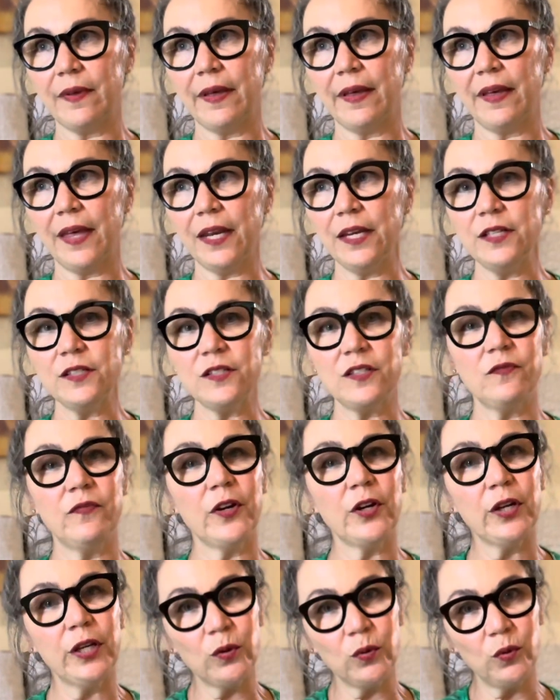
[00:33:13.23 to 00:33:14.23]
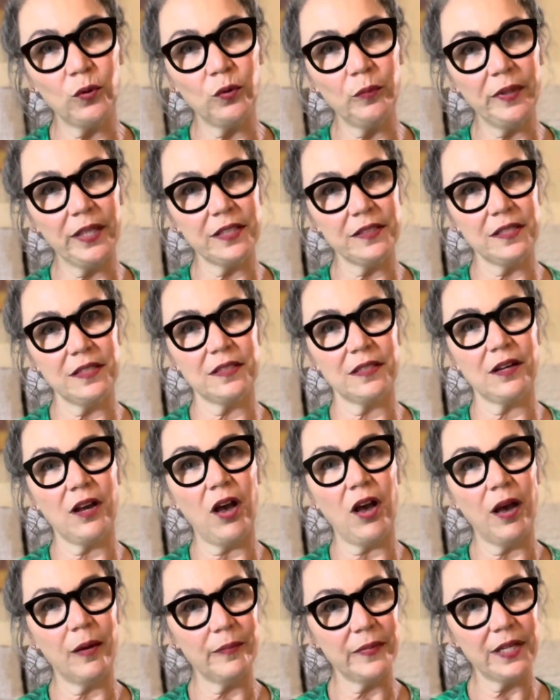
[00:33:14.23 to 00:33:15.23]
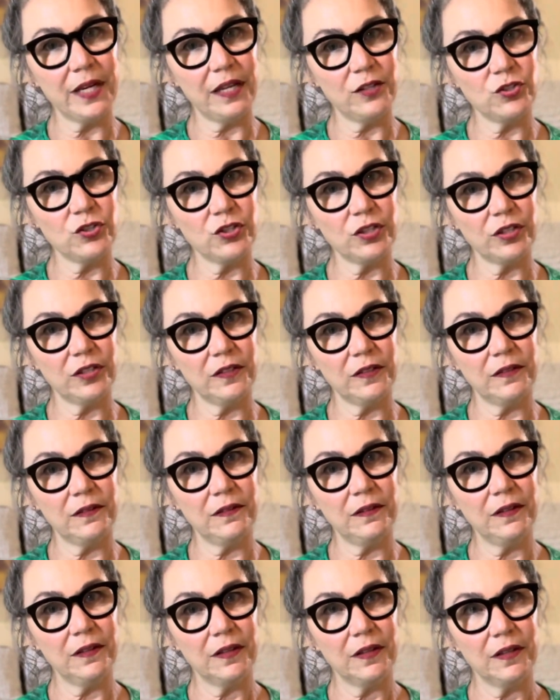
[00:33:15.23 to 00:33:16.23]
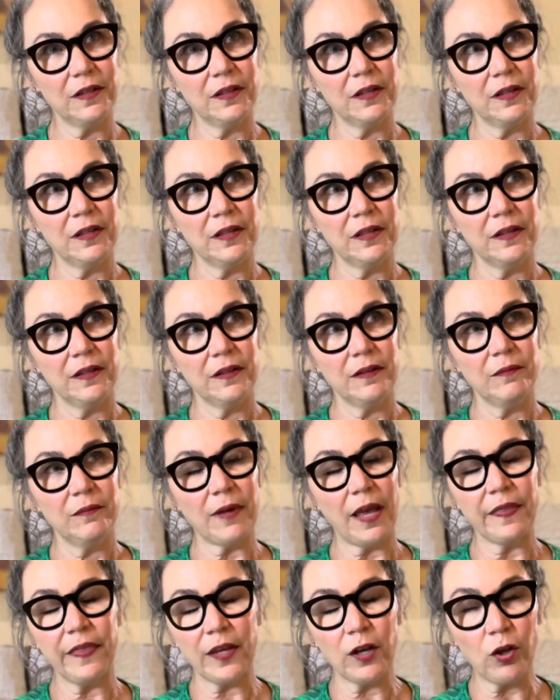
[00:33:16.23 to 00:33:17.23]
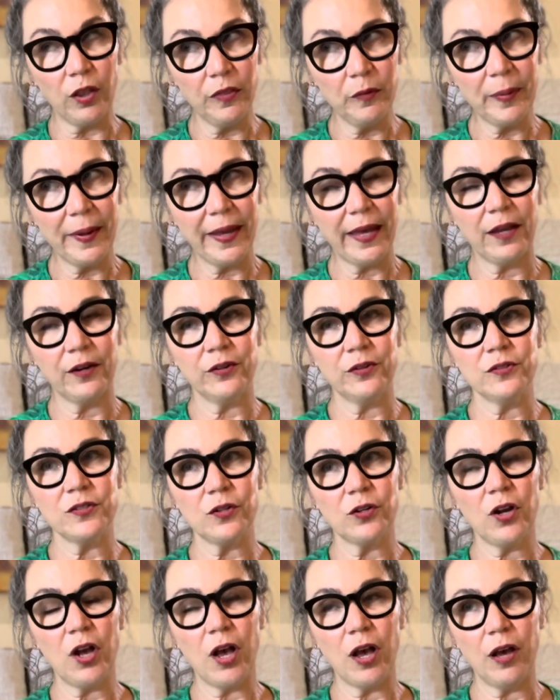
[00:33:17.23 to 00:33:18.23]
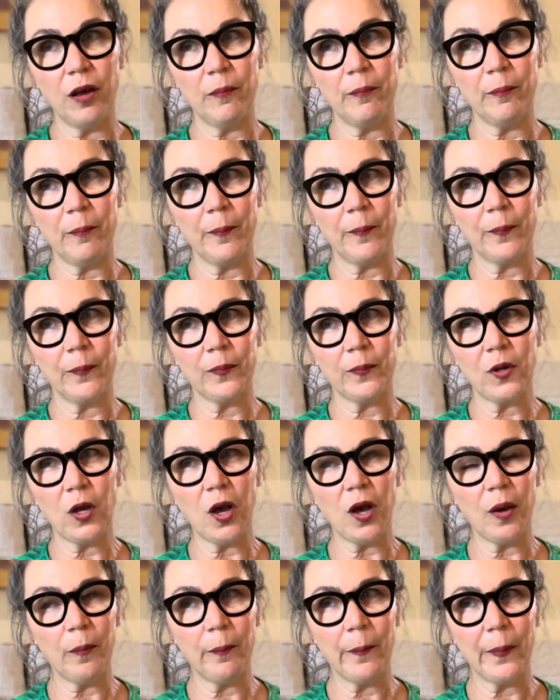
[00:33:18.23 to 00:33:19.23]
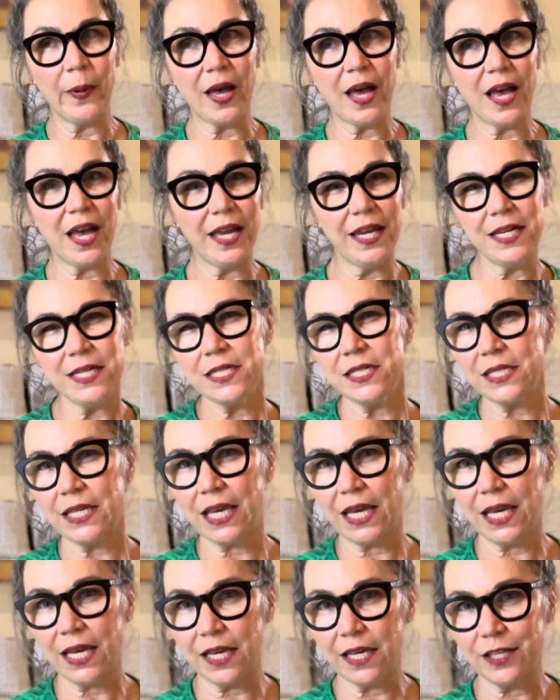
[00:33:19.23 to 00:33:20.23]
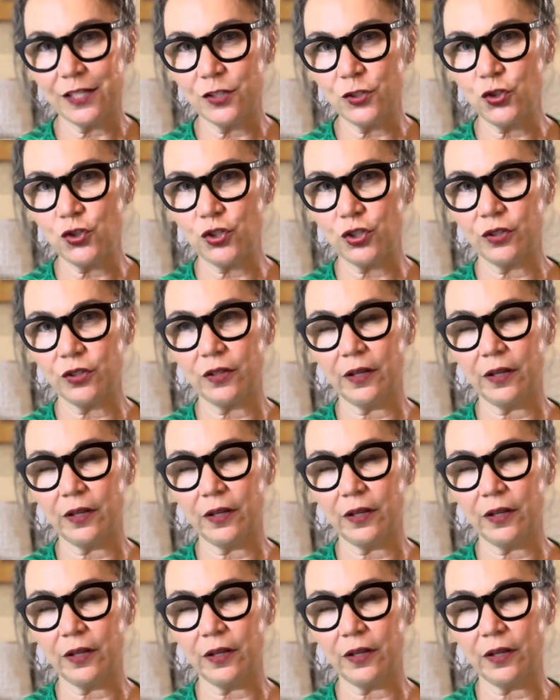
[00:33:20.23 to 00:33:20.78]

And it's very cool because it's a combination. I think all the patterns are combined gauge,